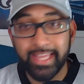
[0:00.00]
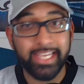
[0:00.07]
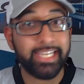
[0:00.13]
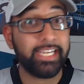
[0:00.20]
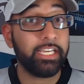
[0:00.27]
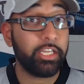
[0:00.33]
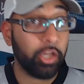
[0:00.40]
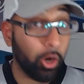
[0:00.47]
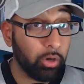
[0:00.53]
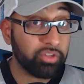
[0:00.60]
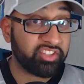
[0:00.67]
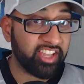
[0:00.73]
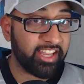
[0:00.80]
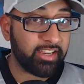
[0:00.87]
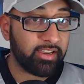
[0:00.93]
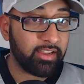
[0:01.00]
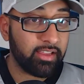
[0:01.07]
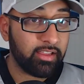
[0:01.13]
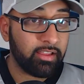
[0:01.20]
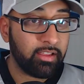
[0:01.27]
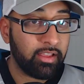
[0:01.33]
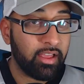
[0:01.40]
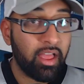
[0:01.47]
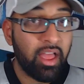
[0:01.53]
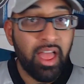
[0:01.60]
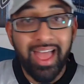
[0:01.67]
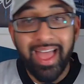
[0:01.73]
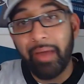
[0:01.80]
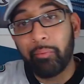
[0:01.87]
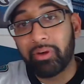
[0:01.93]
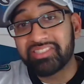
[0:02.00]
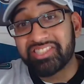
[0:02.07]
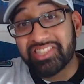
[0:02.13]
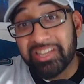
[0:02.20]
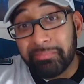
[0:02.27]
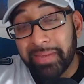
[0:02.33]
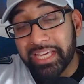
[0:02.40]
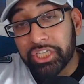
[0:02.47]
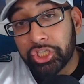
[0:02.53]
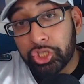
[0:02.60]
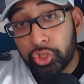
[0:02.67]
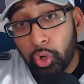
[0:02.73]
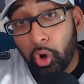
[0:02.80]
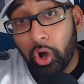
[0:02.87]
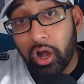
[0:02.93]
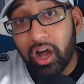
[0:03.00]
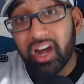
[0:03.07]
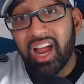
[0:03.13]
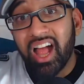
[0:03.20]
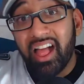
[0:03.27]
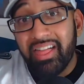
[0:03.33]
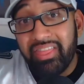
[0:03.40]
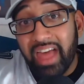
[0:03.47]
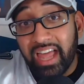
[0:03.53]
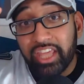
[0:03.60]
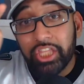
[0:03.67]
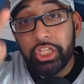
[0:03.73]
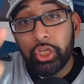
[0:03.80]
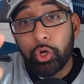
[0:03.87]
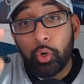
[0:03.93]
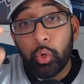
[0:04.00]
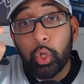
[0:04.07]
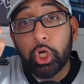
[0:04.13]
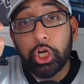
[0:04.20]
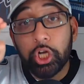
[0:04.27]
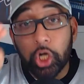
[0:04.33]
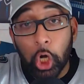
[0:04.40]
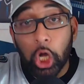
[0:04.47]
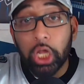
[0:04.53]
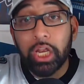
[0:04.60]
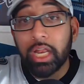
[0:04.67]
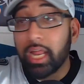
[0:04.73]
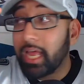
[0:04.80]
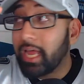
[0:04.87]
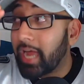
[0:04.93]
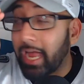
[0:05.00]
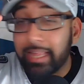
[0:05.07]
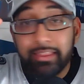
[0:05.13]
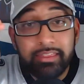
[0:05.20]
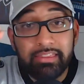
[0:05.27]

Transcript: He knows it and wants to make sure that you good and